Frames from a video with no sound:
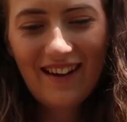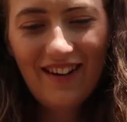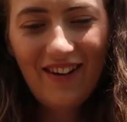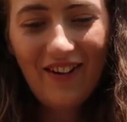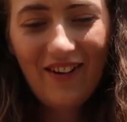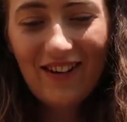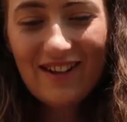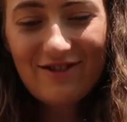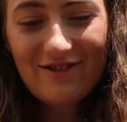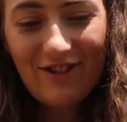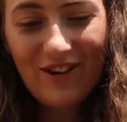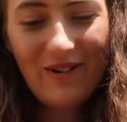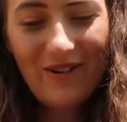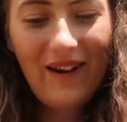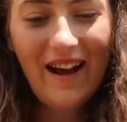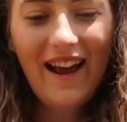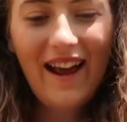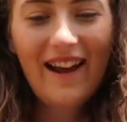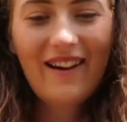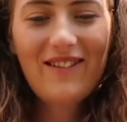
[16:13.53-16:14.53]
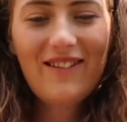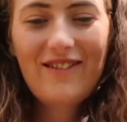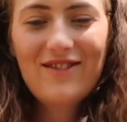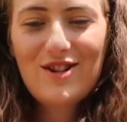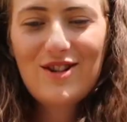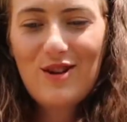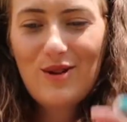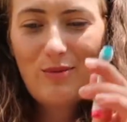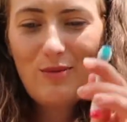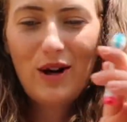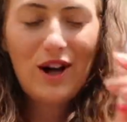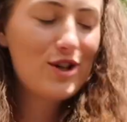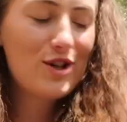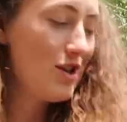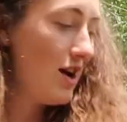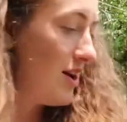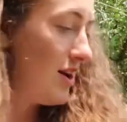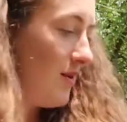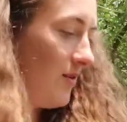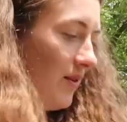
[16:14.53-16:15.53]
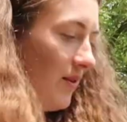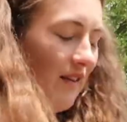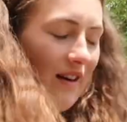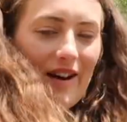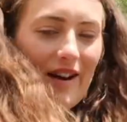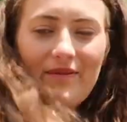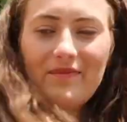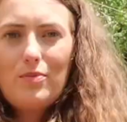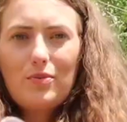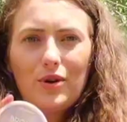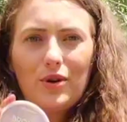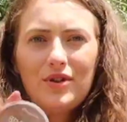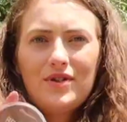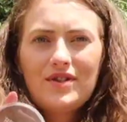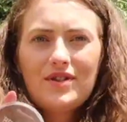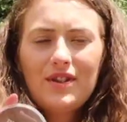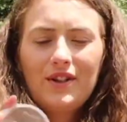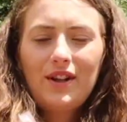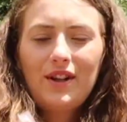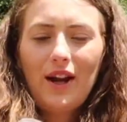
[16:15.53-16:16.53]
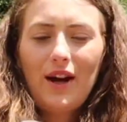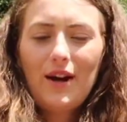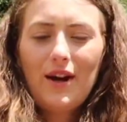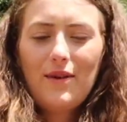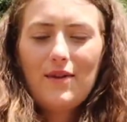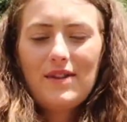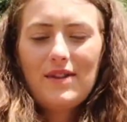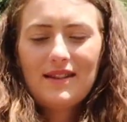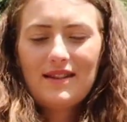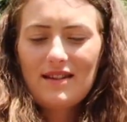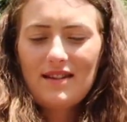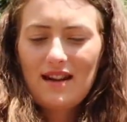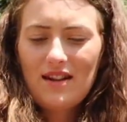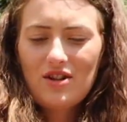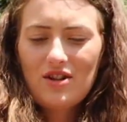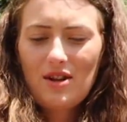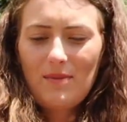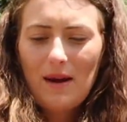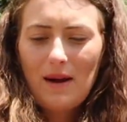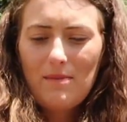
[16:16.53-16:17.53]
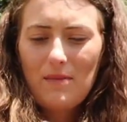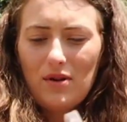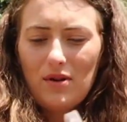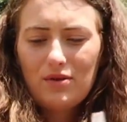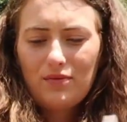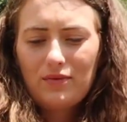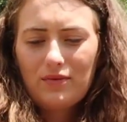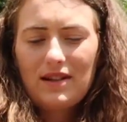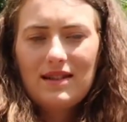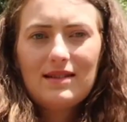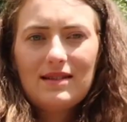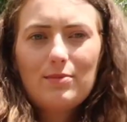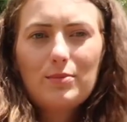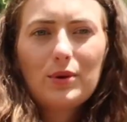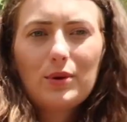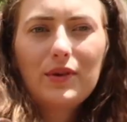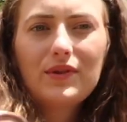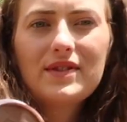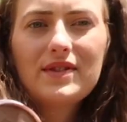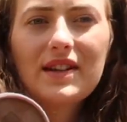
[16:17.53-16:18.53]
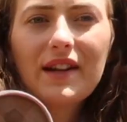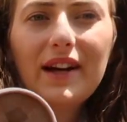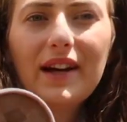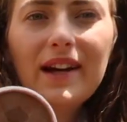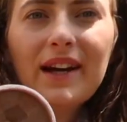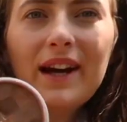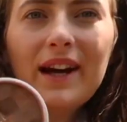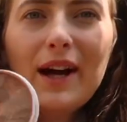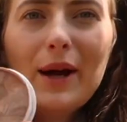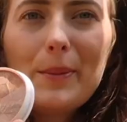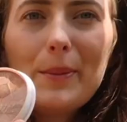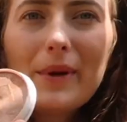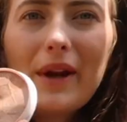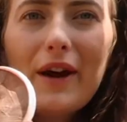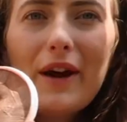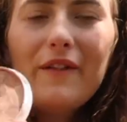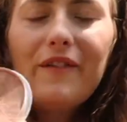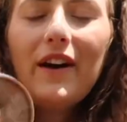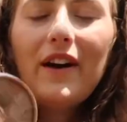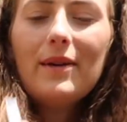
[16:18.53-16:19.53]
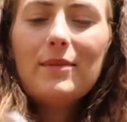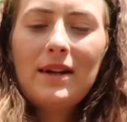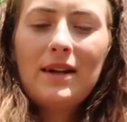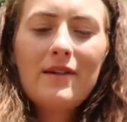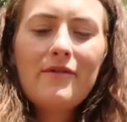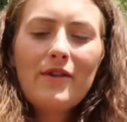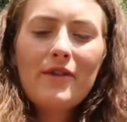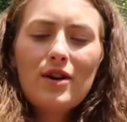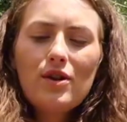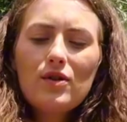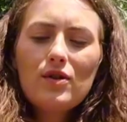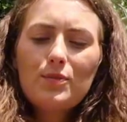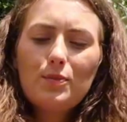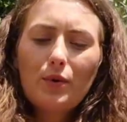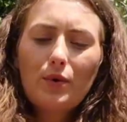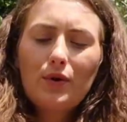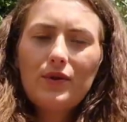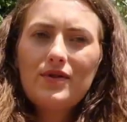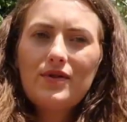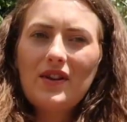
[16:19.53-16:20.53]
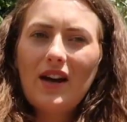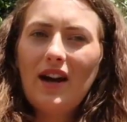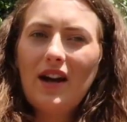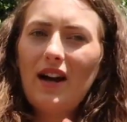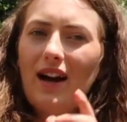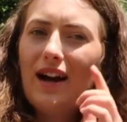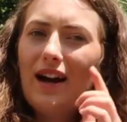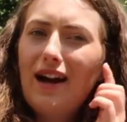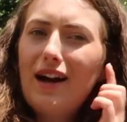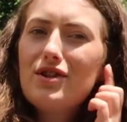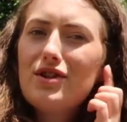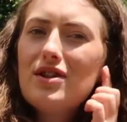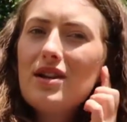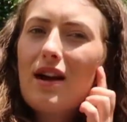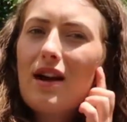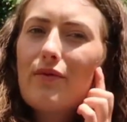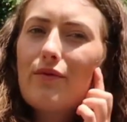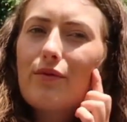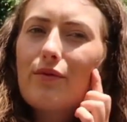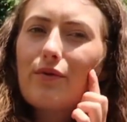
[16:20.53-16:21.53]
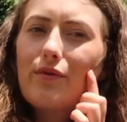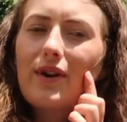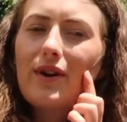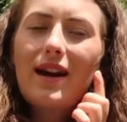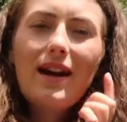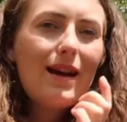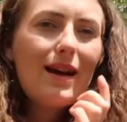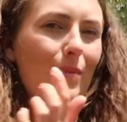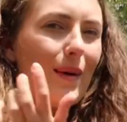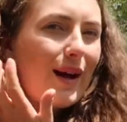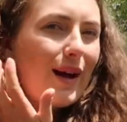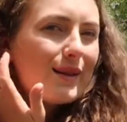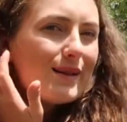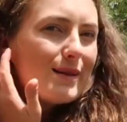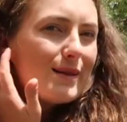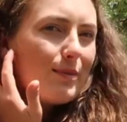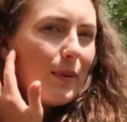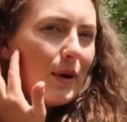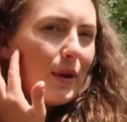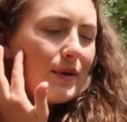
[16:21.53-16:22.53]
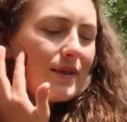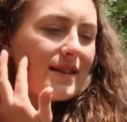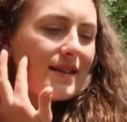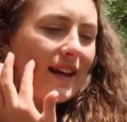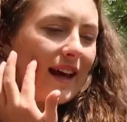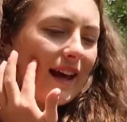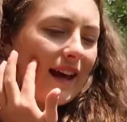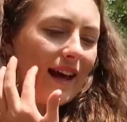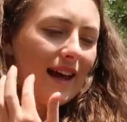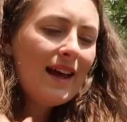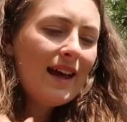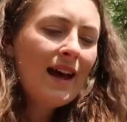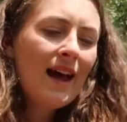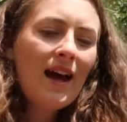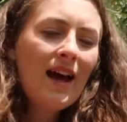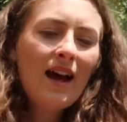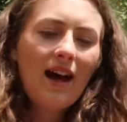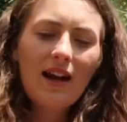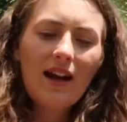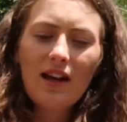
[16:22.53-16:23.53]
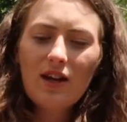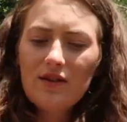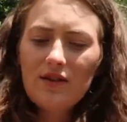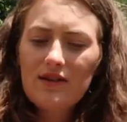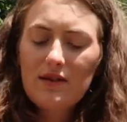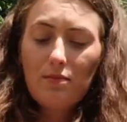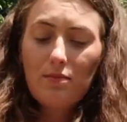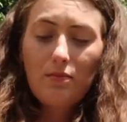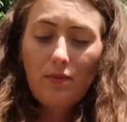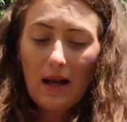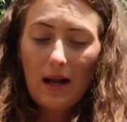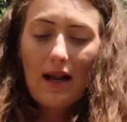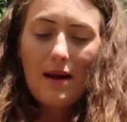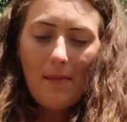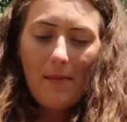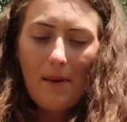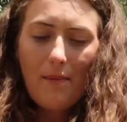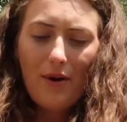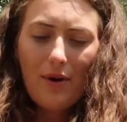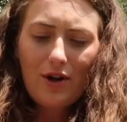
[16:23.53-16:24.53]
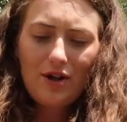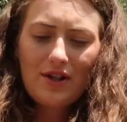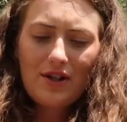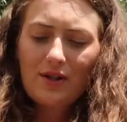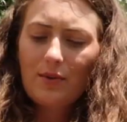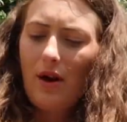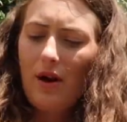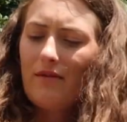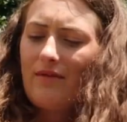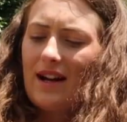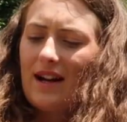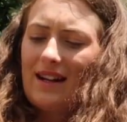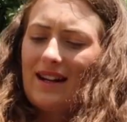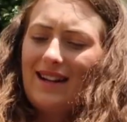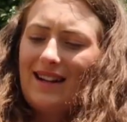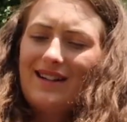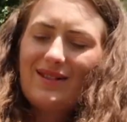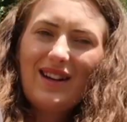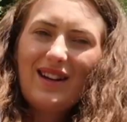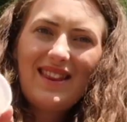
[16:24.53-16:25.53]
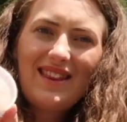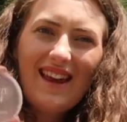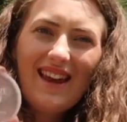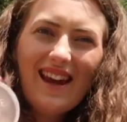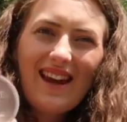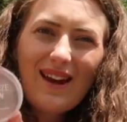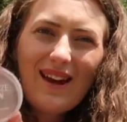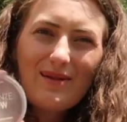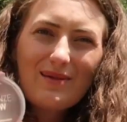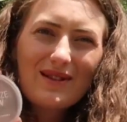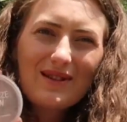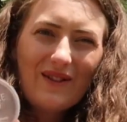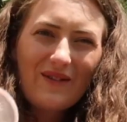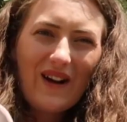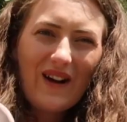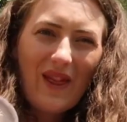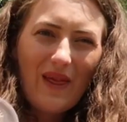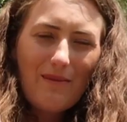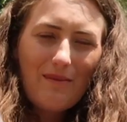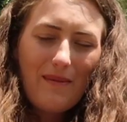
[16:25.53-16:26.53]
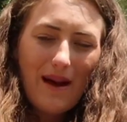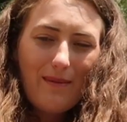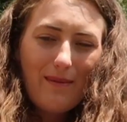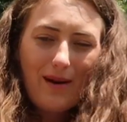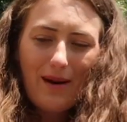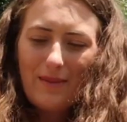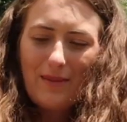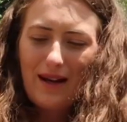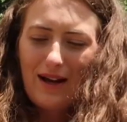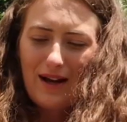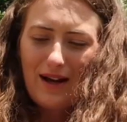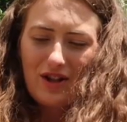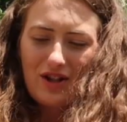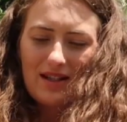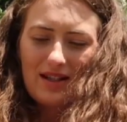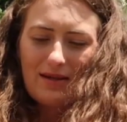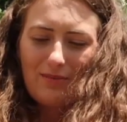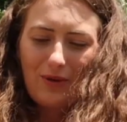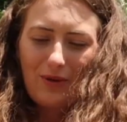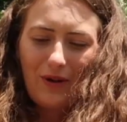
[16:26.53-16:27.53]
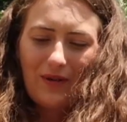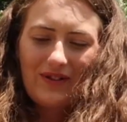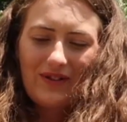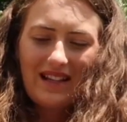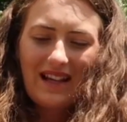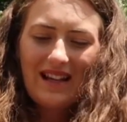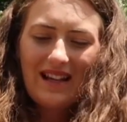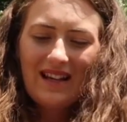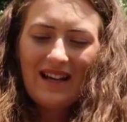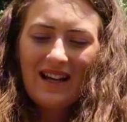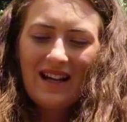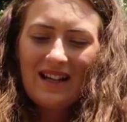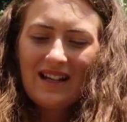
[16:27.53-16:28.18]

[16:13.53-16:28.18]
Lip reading: Oh, it's run away. We have a toothbrush. I don't want that. Bronze and Glow. This is actually my most recent bronzer, but I find whenever I use bronzer, I actually get really bad spots here, and I used to clean my brushes quite regularly, so I think it was the fact that maybe I'm allergic to bronzer.